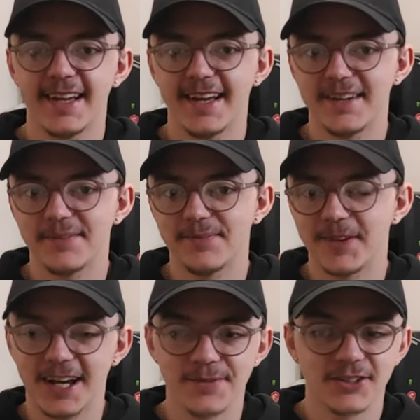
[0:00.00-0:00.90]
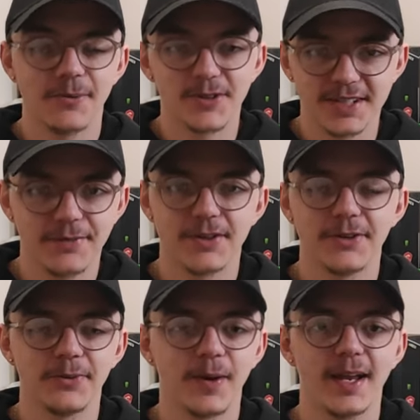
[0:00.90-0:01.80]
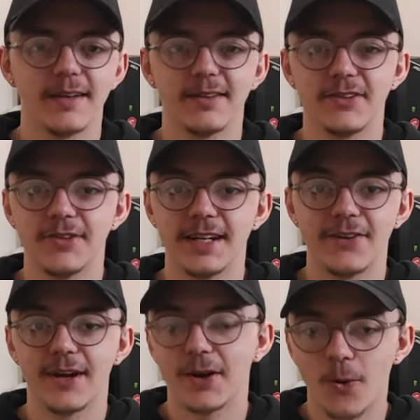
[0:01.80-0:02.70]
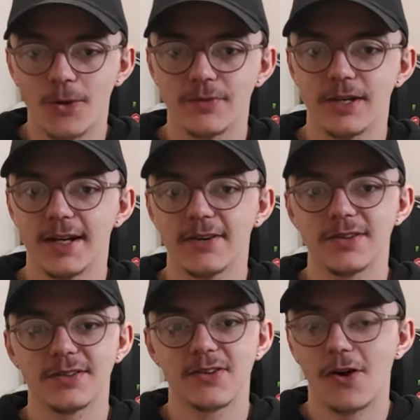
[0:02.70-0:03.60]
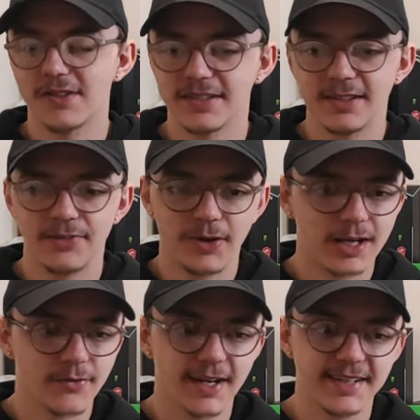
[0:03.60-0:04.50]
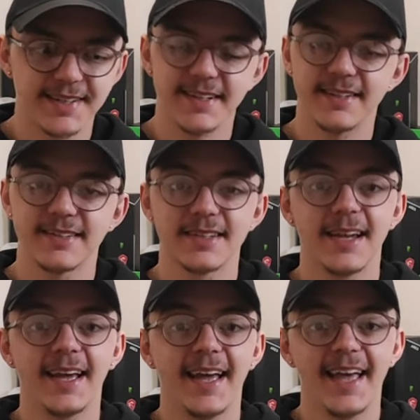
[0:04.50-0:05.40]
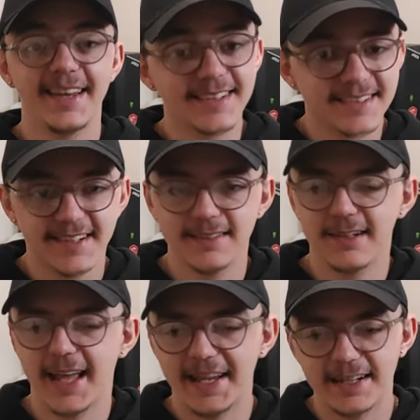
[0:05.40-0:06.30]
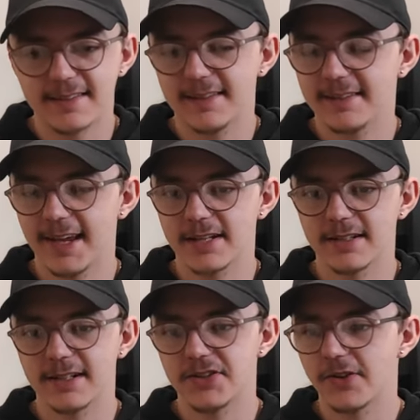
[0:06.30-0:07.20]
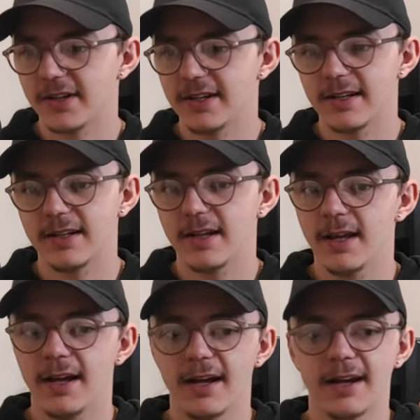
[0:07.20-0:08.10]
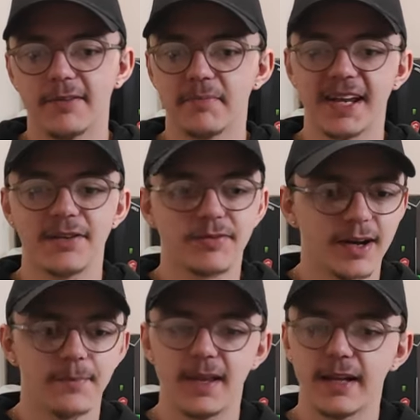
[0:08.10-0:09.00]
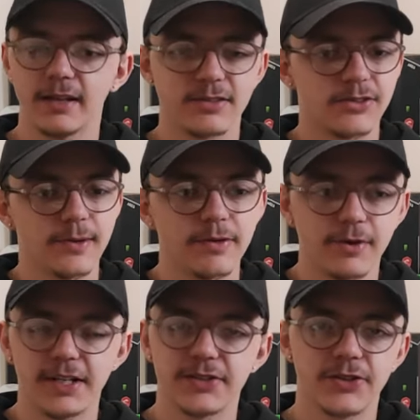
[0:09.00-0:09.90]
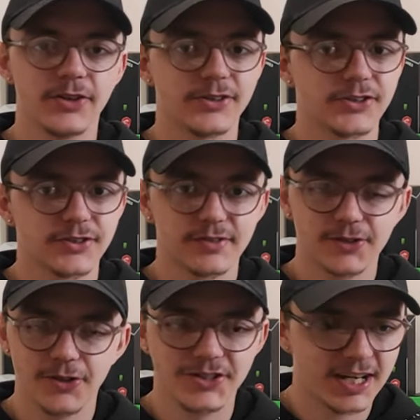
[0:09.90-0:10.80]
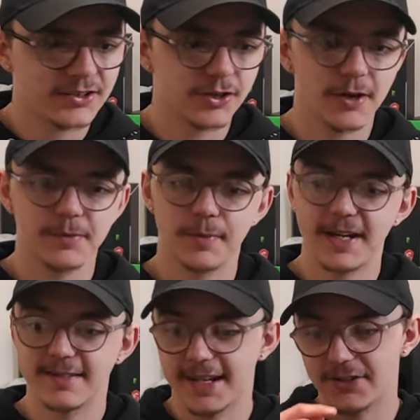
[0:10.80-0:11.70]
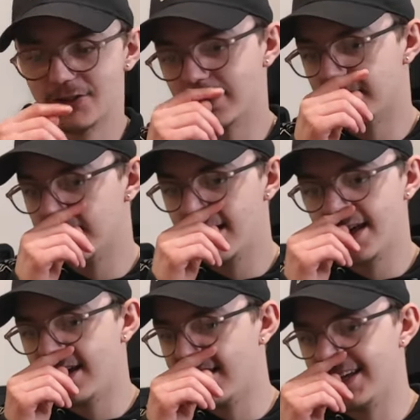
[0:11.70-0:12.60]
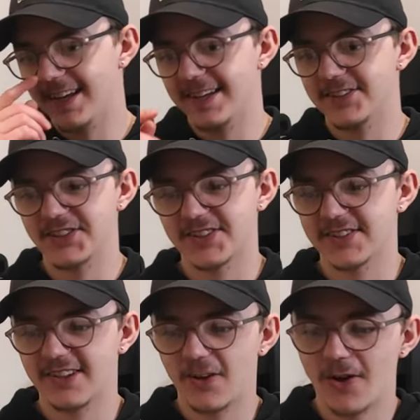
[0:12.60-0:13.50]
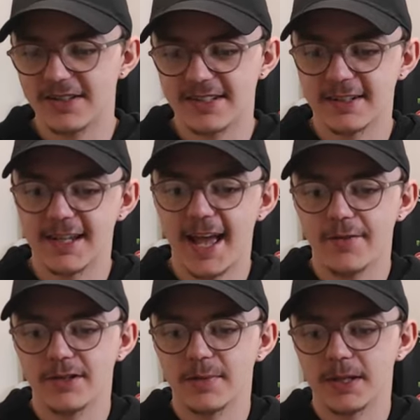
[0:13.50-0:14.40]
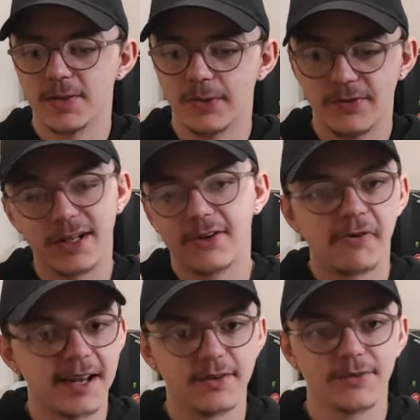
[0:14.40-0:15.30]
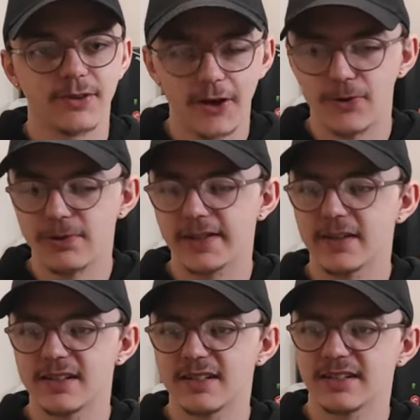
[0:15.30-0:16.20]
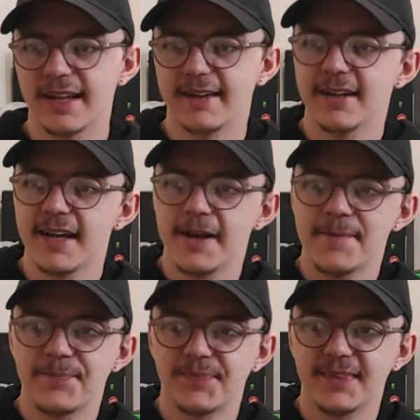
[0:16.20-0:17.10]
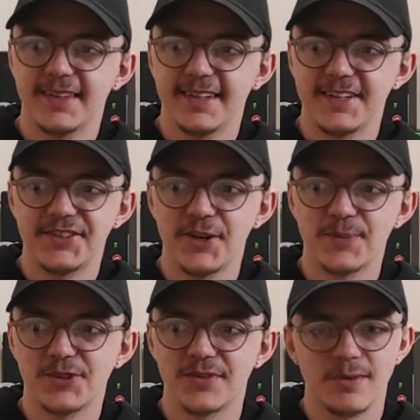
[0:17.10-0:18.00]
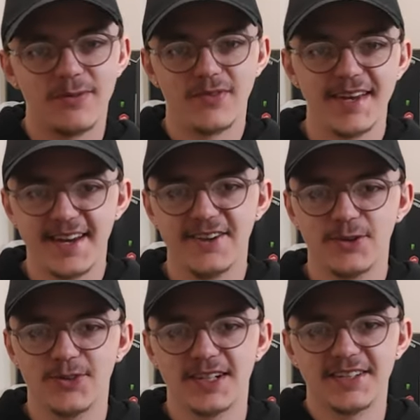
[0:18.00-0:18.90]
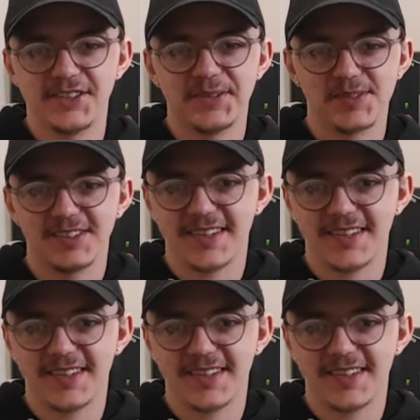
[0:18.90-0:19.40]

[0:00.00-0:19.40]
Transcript: It becomes a lot more difficult when you need to record videos, constantly think of ideas. Editing, editing takes an eternity. Uh, making thumbnails, doing research, search engine optimization. It's just constantly having to be within a creative flow. And this is like, in terms of videos, in terms of